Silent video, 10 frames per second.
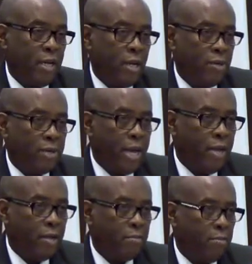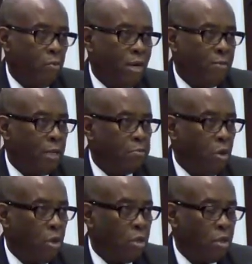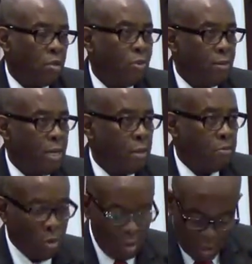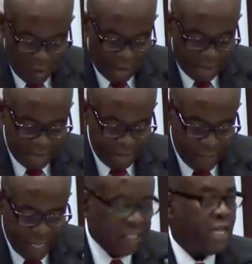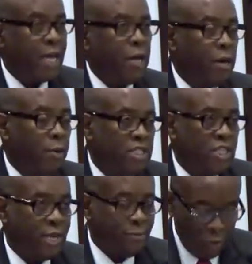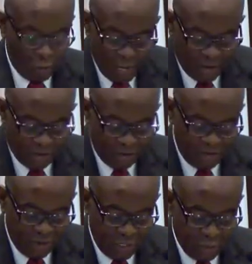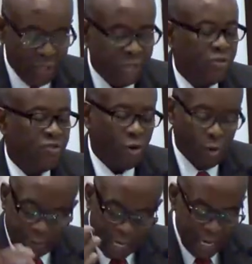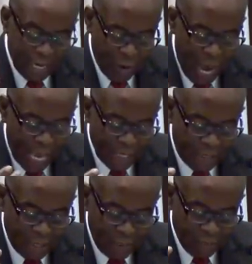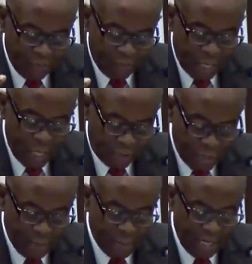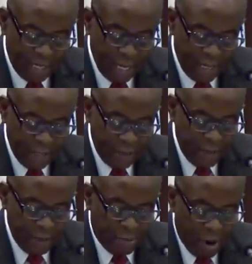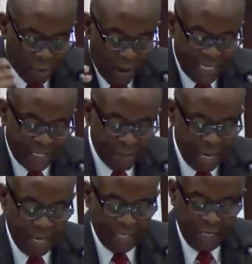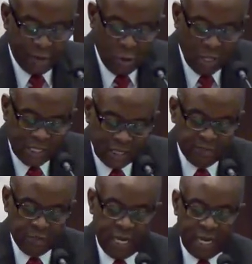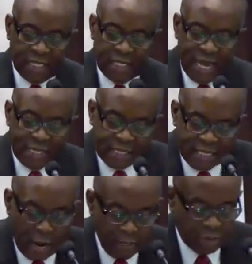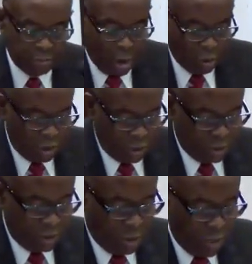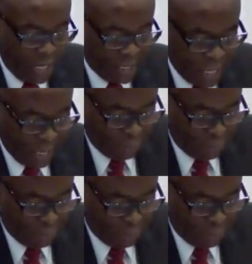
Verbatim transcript: okay, what about Paul? What about Paul? In Second Corinthians chapter 12, verses 1 to 4. I'm glad you asked. Let's talk about that. Paul writes about this. It was, it is necessary to boast, though it is not